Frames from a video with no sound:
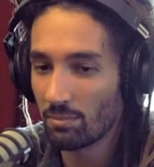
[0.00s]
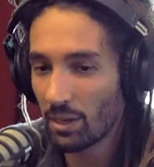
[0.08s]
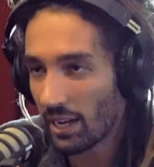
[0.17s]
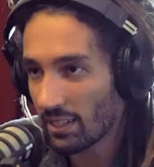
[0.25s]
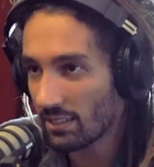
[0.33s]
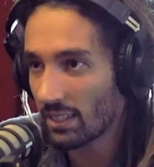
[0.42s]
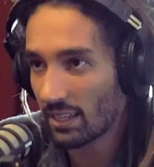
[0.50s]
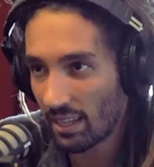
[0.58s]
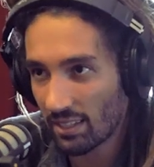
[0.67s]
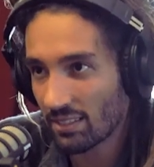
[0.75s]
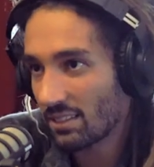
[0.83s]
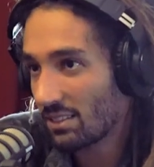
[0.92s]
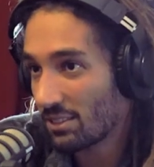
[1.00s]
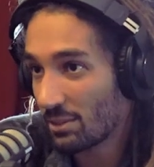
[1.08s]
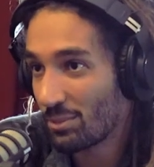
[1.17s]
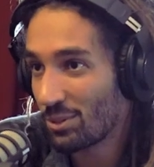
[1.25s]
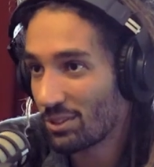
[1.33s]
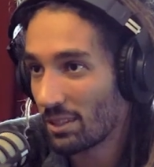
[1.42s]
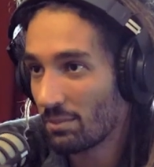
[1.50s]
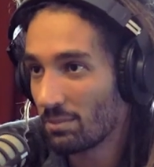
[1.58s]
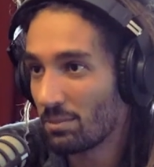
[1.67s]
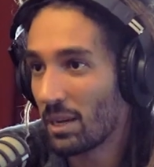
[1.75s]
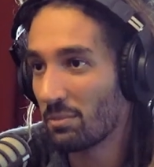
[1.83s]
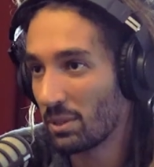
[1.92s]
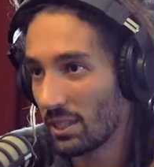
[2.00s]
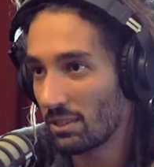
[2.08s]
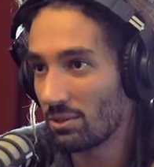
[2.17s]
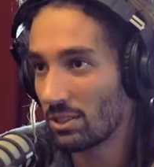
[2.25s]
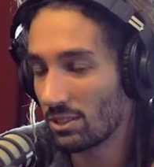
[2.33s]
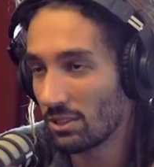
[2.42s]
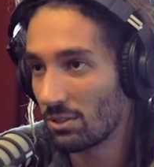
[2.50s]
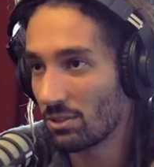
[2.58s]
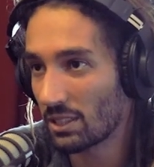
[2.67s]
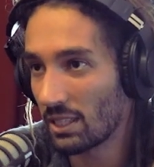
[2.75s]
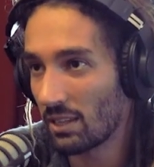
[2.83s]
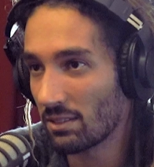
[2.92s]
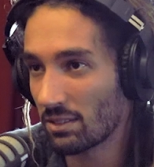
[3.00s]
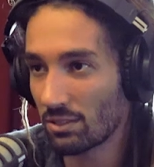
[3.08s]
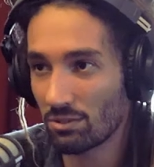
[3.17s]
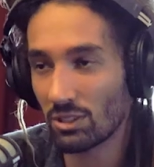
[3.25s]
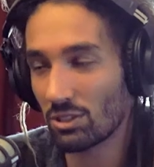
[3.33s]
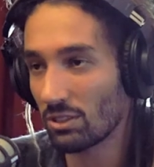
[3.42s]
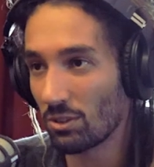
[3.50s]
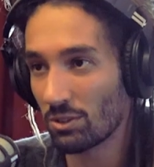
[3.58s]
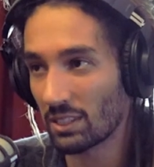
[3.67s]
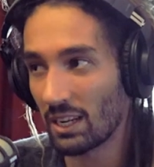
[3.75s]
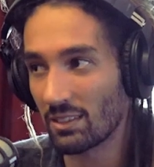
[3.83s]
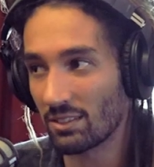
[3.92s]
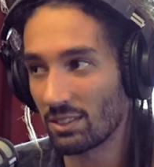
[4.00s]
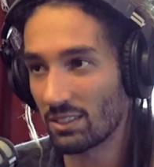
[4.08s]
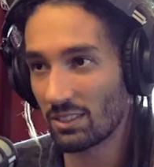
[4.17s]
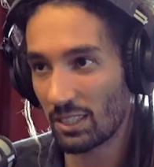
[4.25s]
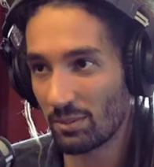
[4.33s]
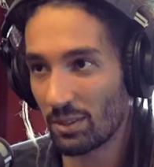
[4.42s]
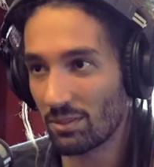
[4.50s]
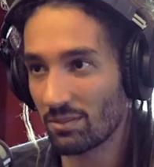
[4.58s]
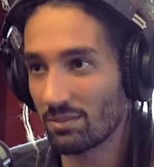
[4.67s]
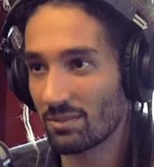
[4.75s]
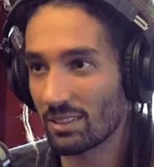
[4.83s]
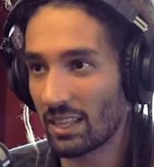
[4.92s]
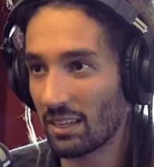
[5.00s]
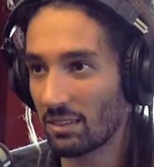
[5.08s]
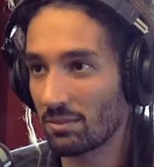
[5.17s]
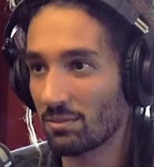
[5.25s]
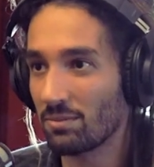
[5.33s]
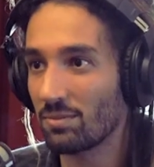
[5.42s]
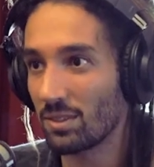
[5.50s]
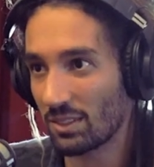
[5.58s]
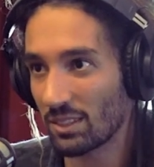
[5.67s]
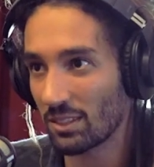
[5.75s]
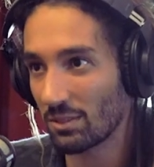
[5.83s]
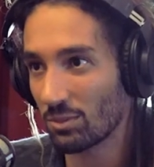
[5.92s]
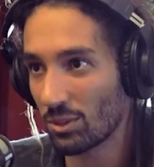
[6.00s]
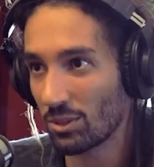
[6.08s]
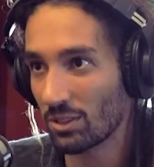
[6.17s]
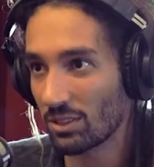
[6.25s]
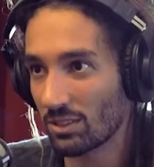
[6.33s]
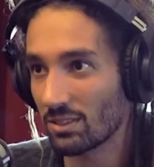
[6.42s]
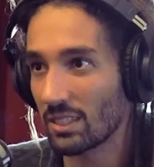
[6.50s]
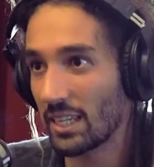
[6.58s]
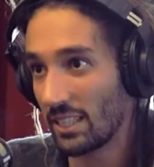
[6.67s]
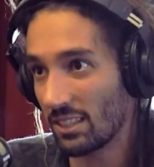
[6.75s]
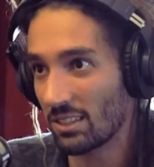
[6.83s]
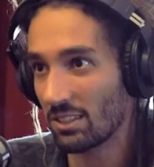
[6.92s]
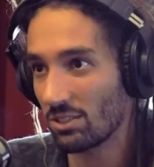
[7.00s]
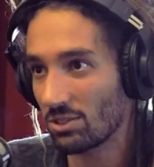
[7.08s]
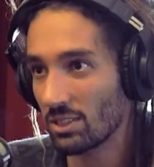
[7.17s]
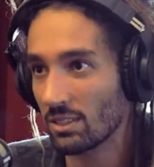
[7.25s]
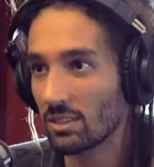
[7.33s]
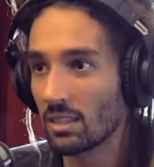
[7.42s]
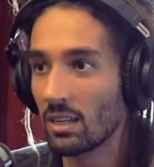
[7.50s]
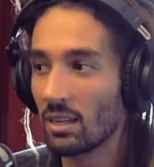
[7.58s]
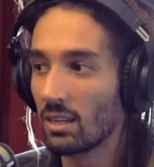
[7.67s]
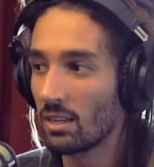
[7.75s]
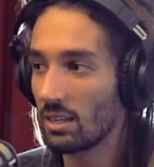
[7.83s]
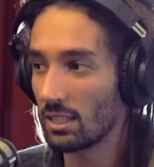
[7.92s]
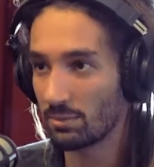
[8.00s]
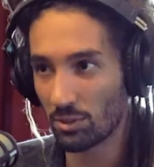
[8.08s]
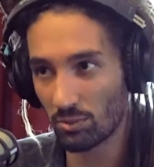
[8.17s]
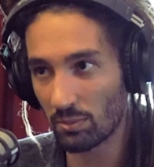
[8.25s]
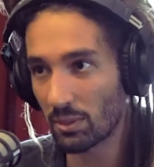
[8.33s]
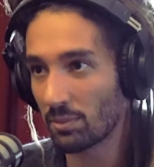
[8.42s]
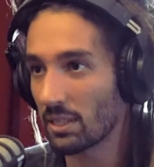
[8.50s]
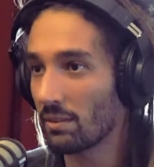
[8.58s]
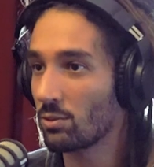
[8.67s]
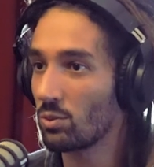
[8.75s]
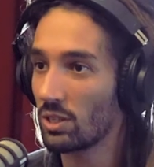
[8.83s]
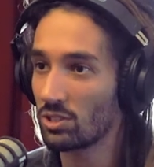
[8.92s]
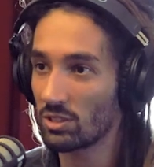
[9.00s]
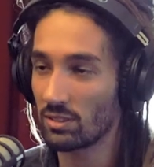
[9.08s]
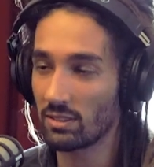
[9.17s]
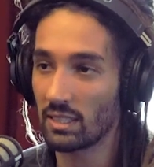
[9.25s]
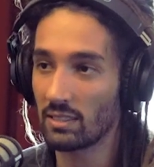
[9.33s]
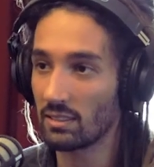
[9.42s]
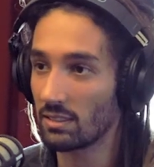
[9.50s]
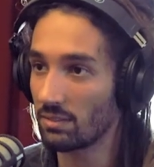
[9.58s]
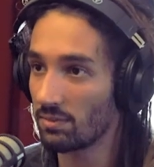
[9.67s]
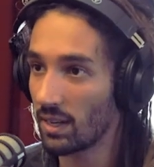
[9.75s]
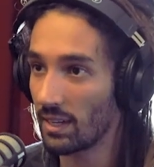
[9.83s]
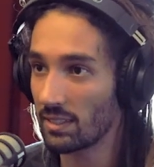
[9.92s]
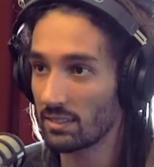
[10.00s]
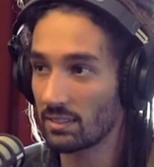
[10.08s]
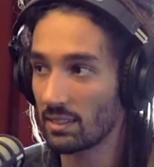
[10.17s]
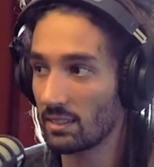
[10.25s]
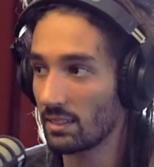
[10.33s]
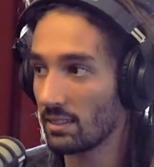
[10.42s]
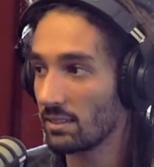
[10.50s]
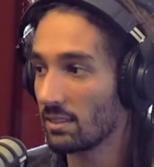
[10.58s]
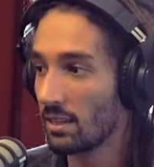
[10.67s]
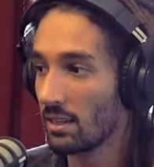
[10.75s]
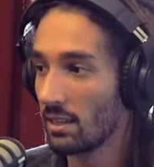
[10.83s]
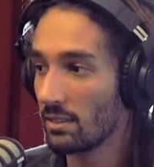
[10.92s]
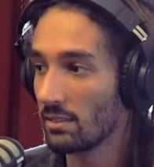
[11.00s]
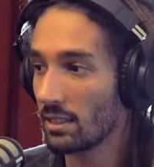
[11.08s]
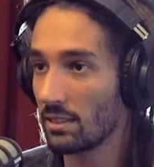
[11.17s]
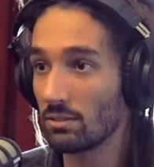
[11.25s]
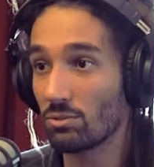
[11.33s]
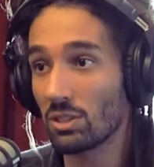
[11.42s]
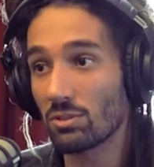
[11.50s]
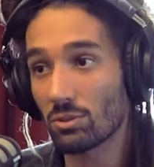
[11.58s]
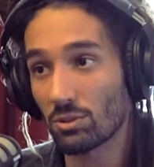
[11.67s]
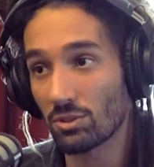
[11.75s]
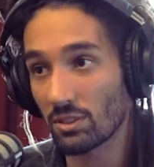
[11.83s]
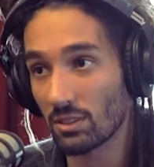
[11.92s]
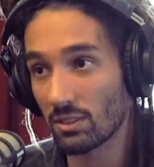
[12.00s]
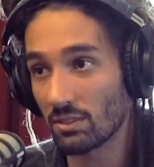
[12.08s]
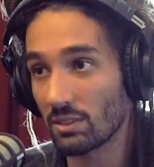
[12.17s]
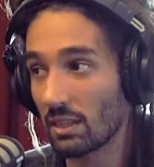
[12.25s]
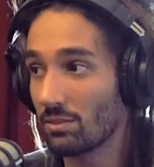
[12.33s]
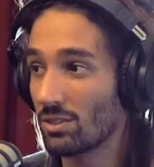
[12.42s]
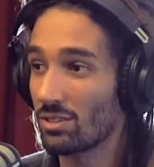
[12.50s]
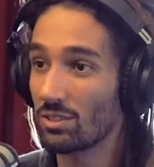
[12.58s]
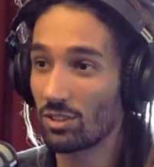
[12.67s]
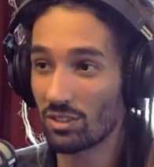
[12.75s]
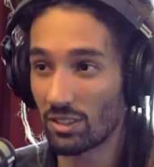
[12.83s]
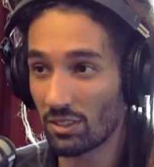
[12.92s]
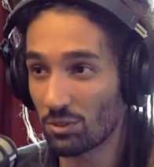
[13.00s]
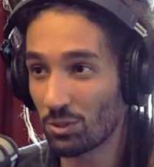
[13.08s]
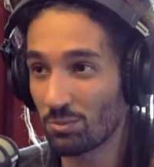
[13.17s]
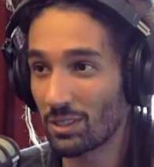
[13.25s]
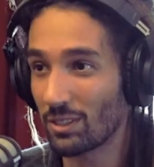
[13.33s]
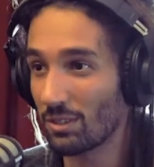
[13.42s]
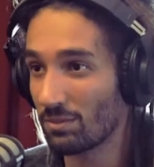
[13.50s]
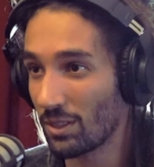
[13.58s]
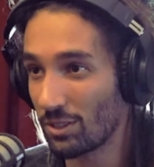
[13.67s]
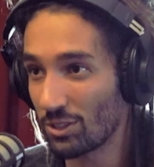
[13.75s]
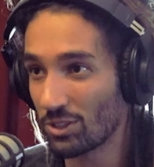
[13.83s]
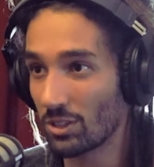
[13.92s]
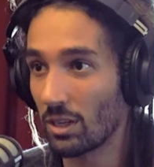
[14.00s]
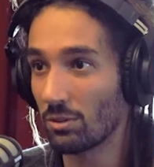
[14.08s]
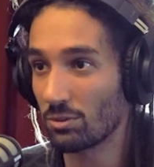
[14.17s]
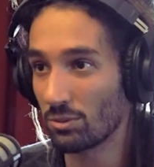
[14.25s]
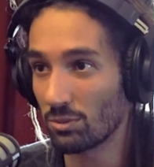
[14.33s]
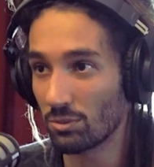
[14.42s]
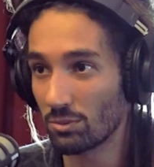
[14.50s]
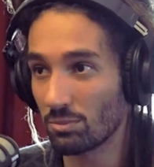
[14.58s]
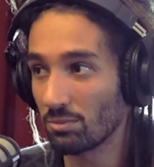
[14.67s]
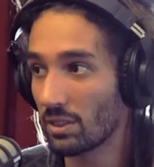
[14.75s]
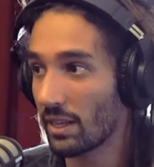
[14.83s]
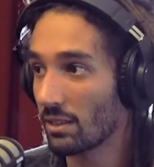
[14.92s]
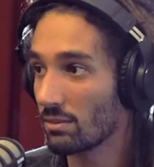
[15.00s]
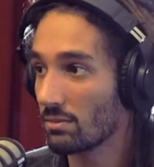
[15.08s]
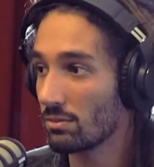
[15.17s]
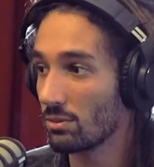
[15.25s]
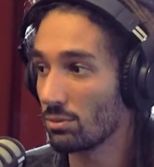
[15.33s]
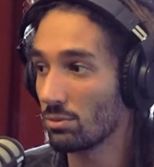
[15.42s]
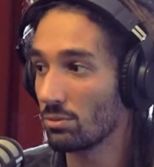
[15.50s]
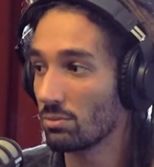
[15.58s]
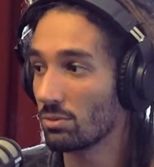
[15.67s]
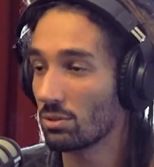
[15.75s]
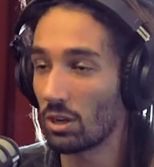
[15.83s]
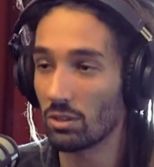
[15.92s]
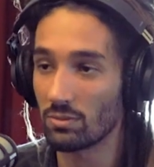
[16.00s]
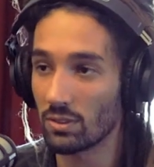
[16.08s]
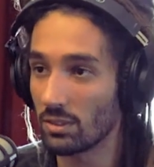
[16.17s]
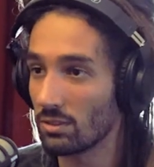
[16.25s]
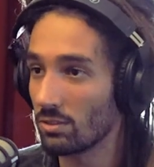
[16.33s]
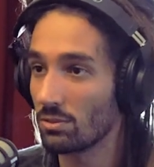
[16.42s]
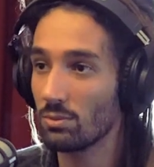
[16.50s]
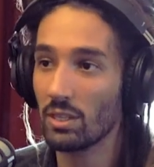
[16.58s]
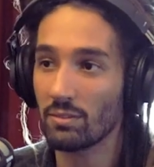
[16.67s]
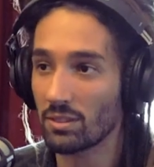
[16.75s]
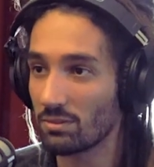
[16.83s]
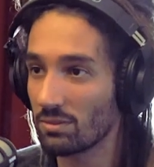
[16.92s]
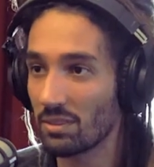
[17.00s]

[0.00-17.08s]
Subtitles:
But I think I can still support them by being a regional organizer, because regional organizer is not about like physical work in the country. It's more when people have questions, they need advice, they need they need resources. They've just started a group. They're not very sure how to like do crowdfunds or whatever.